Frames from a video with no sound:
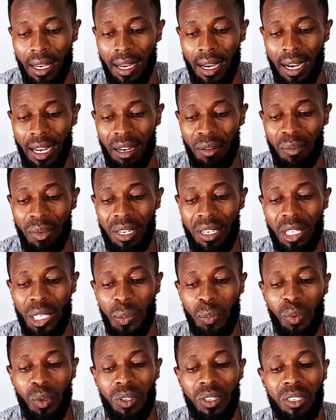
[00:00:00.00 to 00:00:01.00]
And many
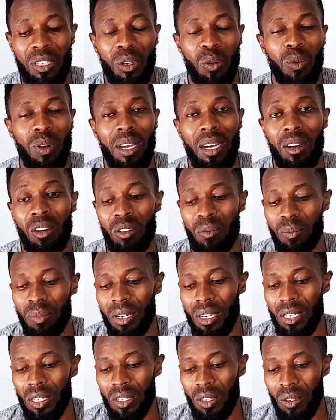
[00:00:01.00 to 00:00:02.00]
sports require a
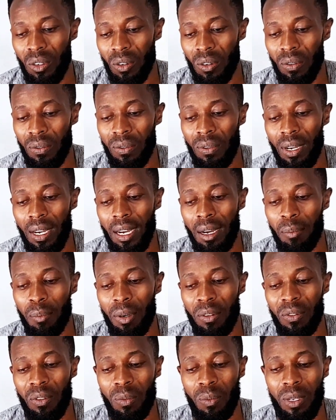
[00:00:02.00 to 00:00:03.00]
combination of
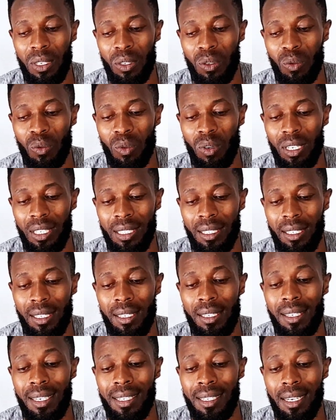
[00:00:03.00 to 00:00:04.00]
performance qualities
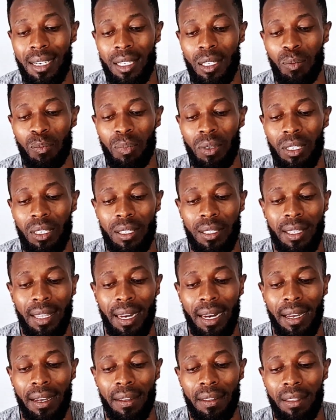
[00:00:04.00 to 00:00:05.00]
such as speed,
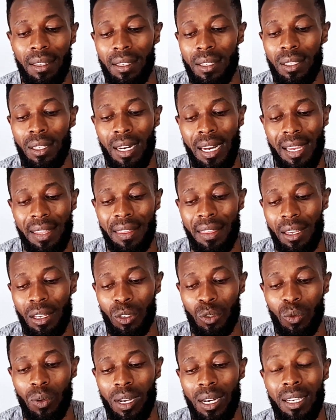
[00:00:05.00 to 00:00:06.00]
strength,
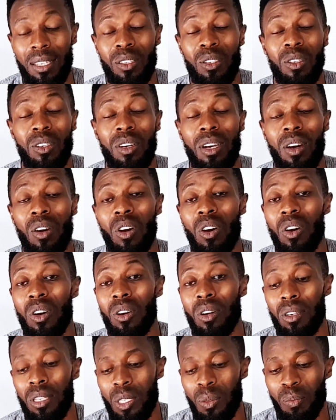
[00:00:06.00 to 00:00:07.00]
endurance,
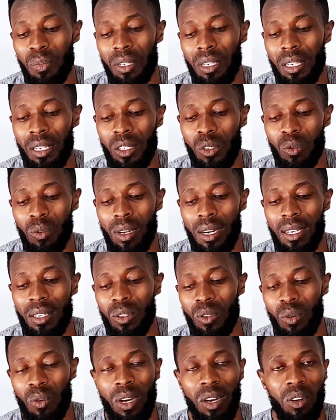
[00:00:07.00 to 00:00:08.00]
or speed, endurance.
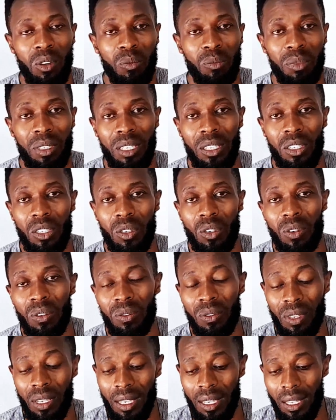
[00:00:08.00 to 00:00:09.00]
So a combination of
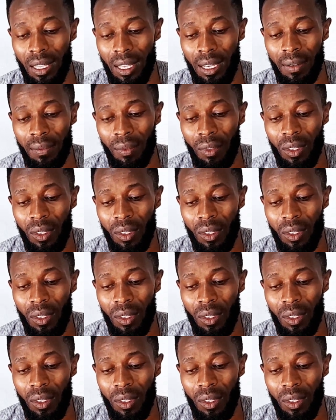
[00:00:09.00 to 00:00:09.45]
either